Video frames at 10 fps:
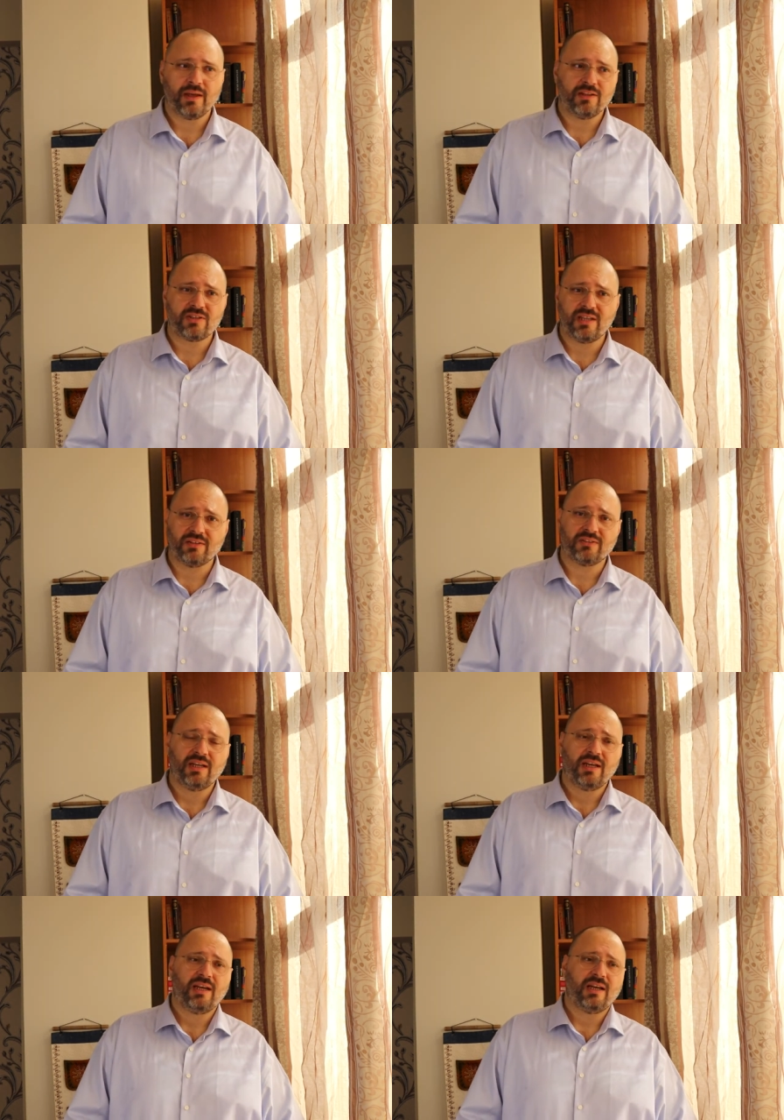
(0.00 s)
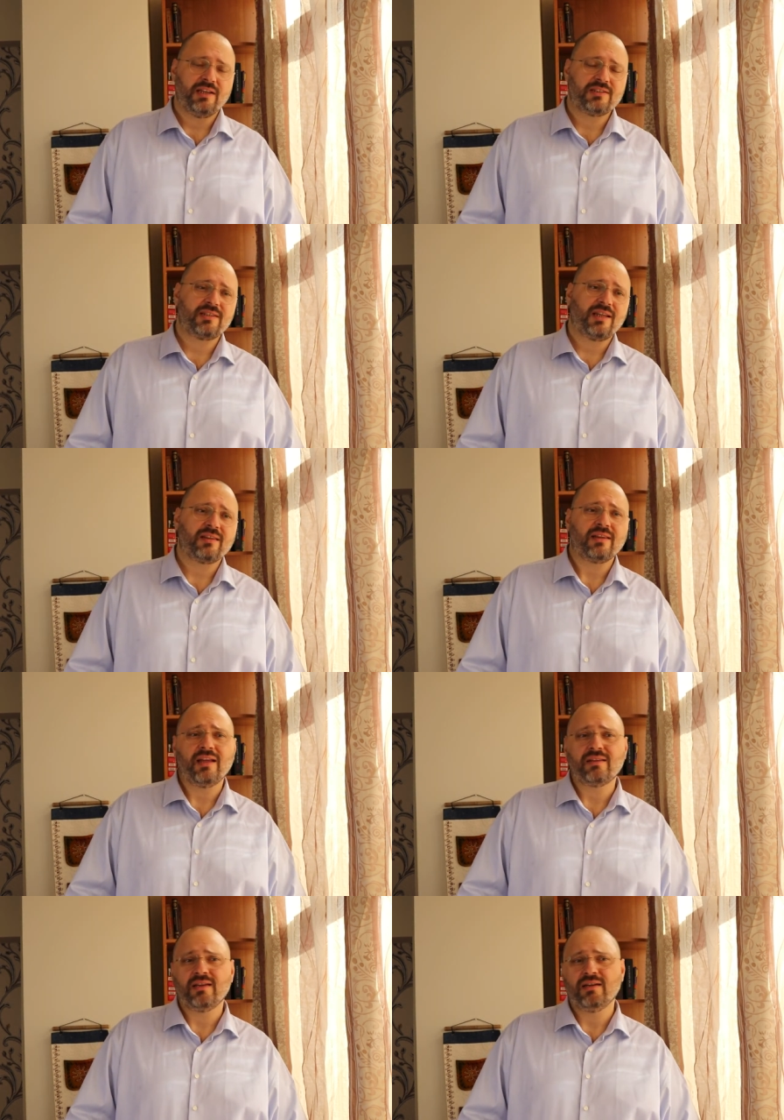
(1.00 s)
it's not. It's not
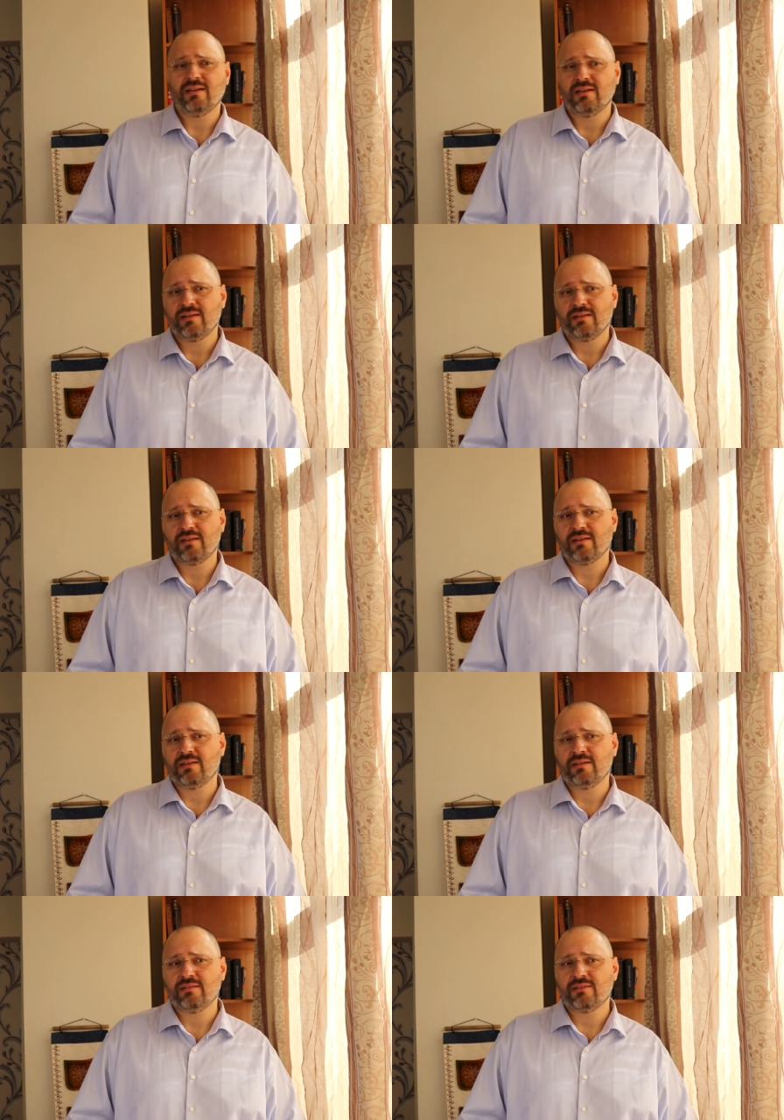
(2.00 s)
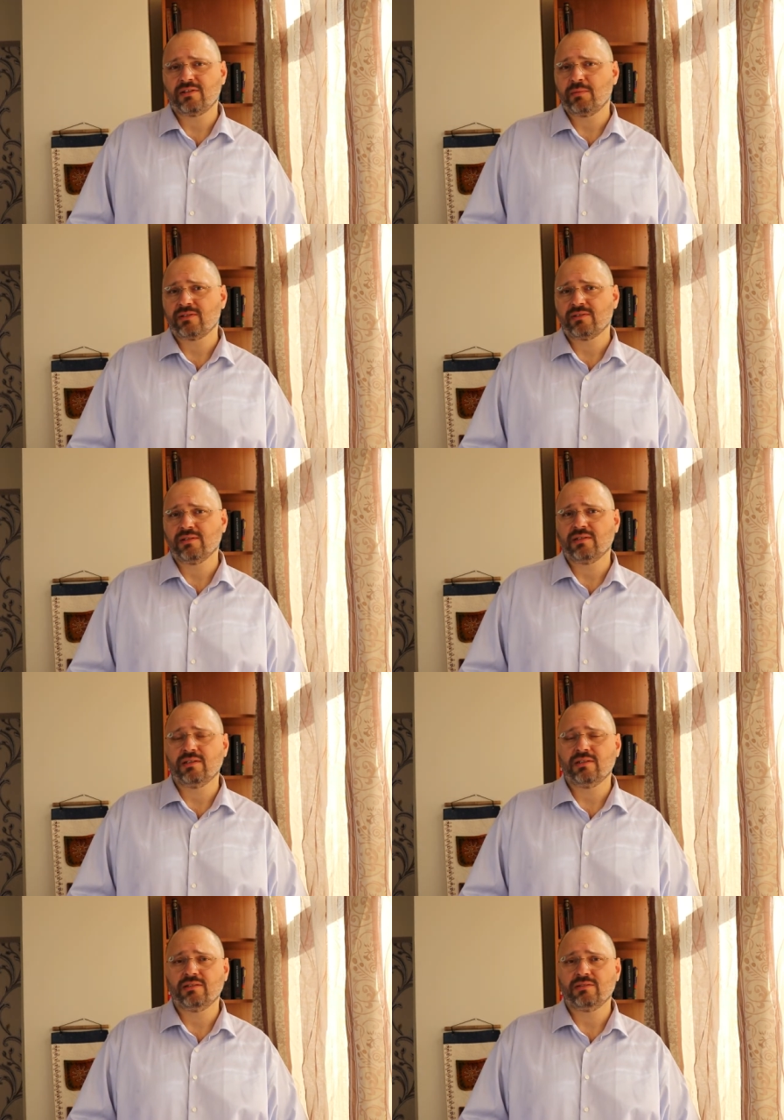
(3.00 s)
that uh, de uh, detrimental
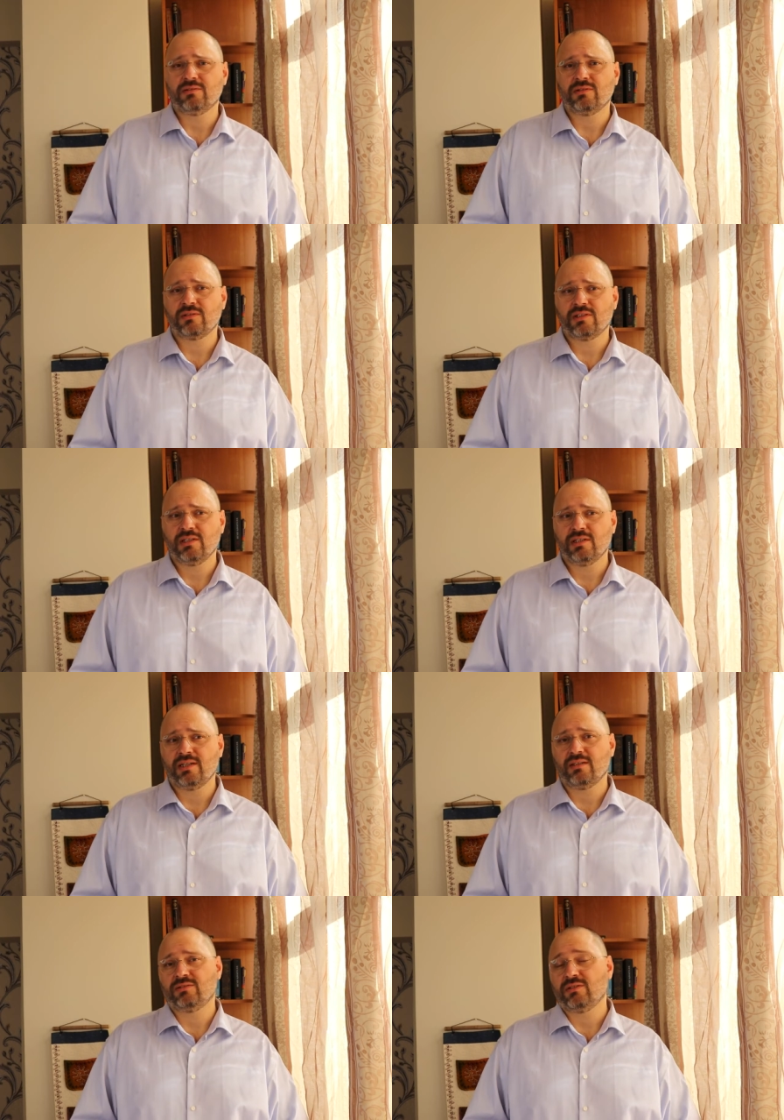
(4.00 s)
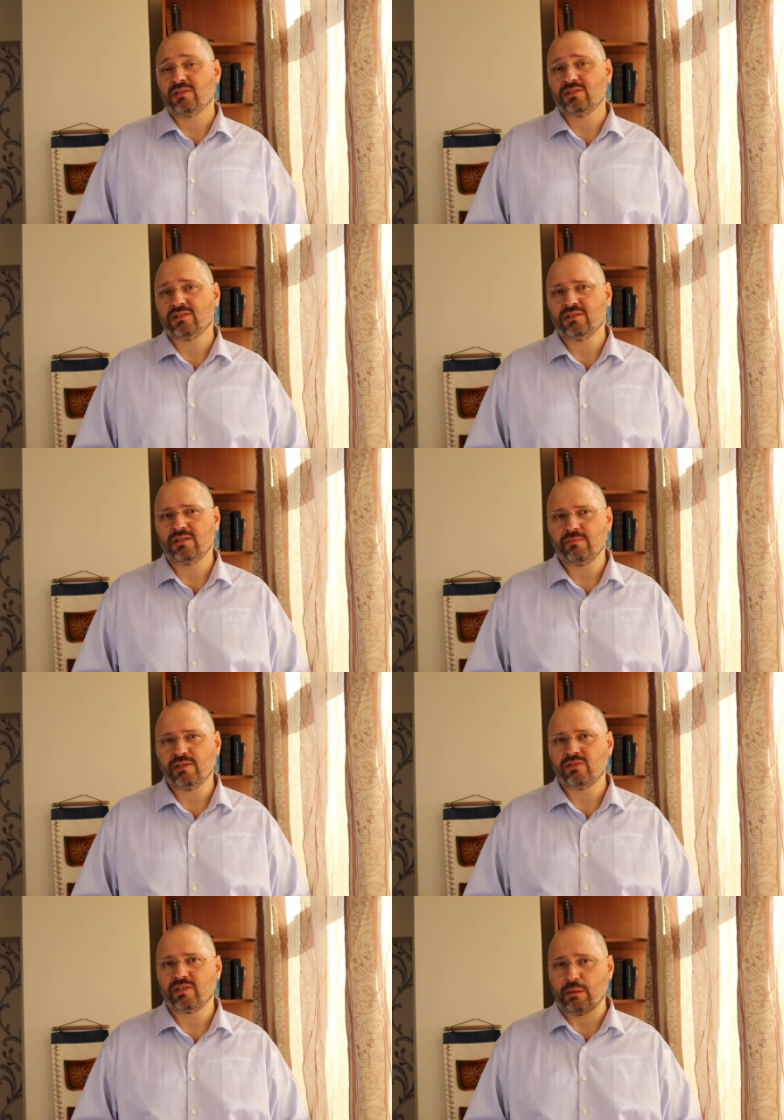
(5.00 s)
uh, to Turkey and Turkish uh,
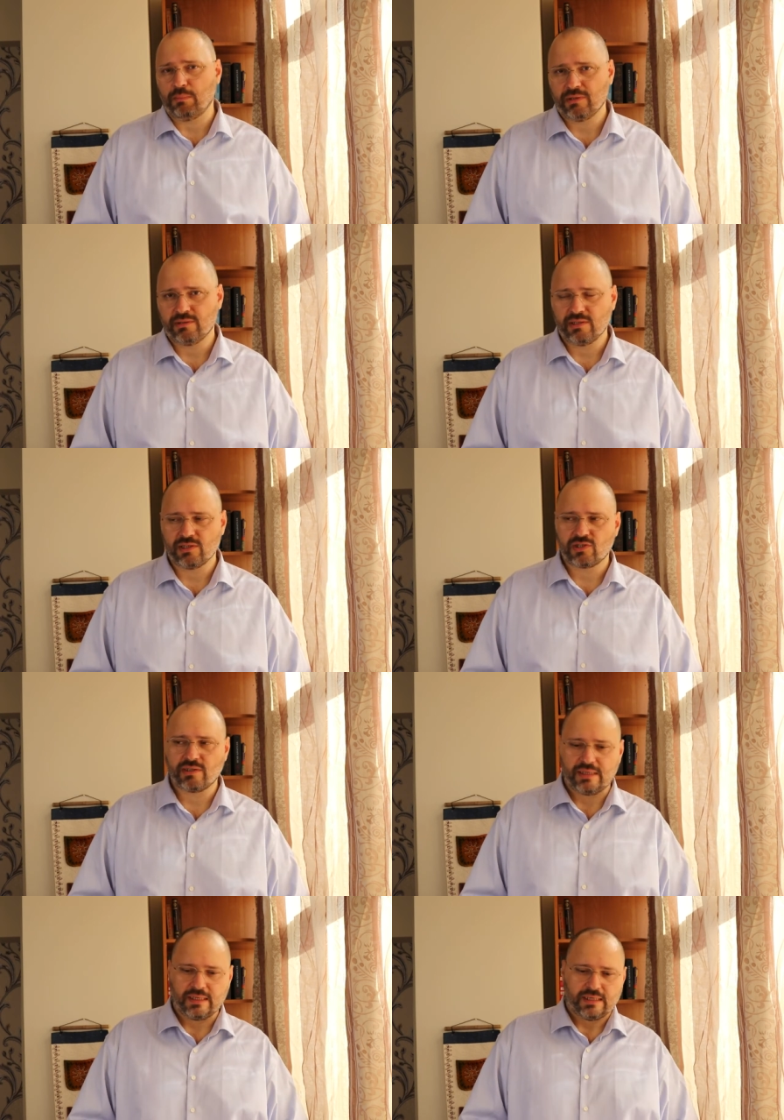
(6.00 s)
military capabilities.